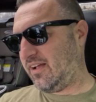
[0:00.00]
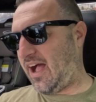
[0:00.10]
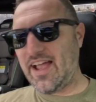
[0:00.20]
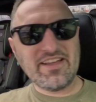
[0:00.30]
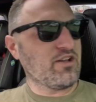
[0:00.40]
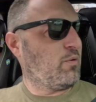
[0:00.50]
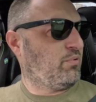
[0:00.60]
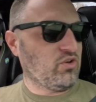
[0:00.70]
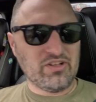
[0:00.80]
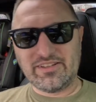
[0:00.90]
I can go
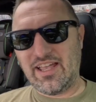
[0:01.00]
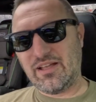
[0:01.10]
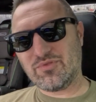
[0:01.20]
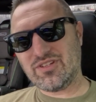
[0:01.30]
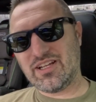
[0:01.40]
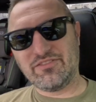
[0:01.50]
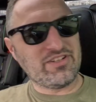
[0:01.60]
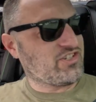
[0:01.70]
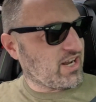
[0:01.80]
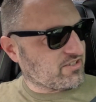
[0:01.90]
pull a damn set of
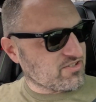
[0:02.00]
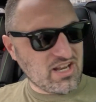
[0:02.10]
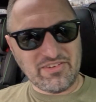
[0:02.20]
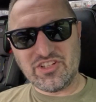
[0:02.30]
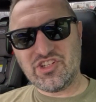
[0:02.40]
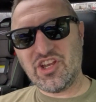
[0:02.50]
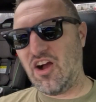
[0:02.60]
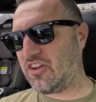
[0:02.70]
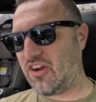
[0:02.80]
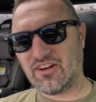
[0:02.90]
injectors out of a
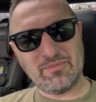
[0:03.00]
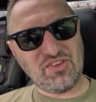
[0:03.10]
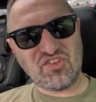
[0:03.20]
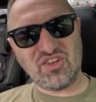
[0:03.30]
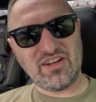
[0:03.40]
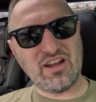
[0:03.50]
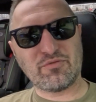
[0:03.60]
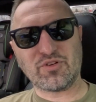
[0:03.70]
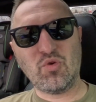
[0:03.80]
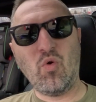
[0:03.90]
junkyard that have been sitting there
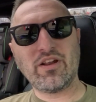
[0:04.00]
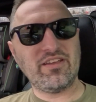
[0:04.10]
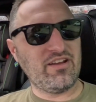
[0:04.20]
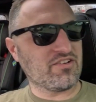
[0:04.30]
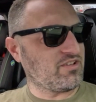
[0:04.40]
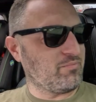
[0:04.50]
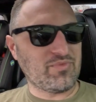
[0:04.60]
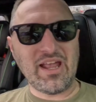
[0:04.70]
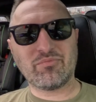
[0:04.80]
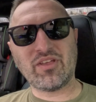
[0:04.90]
for 20 years and them
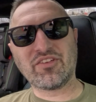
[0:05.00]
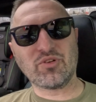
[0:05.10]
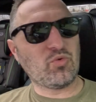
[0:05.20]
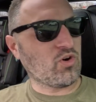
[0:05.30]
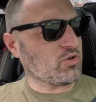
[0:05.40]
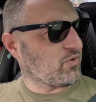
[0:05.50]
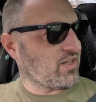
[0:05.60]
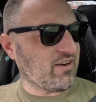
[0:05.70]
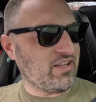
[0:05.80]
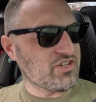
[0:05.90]
damn things will work
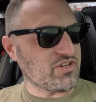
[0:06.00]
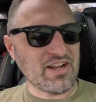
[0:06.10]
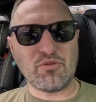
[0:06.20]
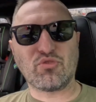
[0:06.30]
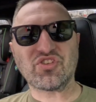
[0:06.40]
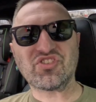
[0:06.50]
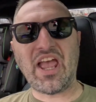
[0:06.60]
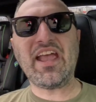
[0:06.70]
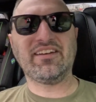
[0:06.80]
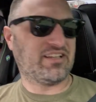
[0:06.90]
without issue. I got the
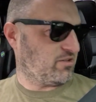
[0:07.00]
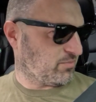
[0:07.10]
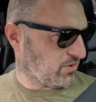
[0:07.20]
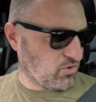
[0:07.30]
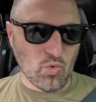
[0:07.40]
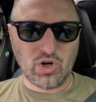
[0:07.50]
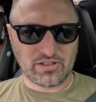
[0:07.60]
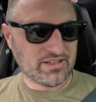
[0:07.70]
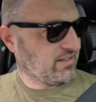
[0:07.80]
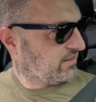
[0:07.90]
sand in them and they'll
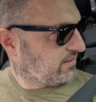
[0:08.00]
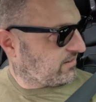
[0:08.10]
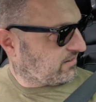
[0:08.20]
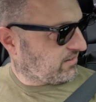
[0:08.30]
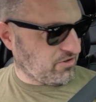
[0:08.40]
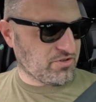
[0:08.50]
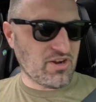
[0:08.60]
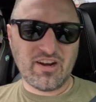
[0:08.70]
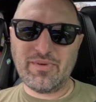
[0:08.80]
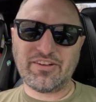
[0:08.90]
work. You're
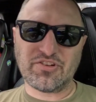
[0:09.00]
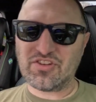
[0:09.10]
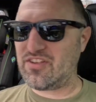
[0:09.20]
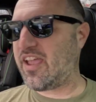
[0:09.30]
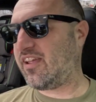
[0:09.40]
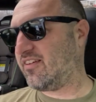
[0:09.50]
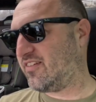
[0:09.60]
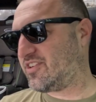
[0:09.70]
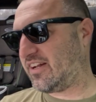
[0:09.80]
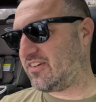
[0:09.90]
talking about your Snake Eater
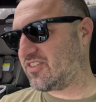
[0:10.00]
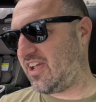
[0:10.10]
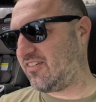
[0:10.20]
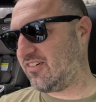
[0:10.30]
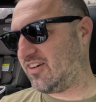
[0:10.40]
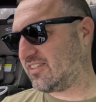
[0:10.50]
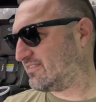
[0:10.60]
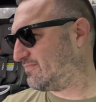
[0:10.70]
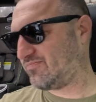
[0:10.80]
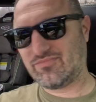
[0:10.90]
injectors can't work?
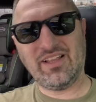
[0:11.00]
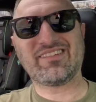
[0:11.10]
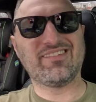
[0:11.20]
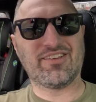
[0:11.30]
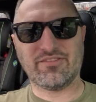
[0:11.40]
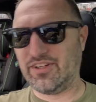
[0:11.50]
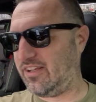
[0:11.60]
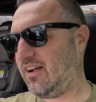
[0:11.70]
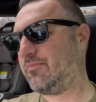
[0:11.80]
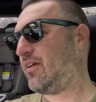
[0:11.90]
That's another
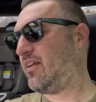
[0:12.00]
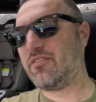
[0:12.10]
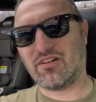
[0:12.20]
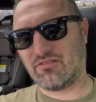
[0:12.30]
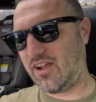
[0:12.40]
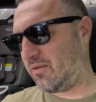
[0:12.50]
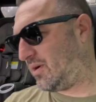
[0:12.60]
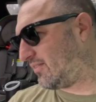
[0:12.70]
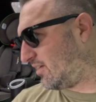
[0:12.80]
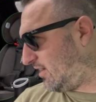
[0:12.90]
video. I'm not even gonna rant
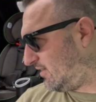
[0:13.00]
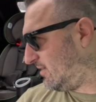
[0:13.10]
about that.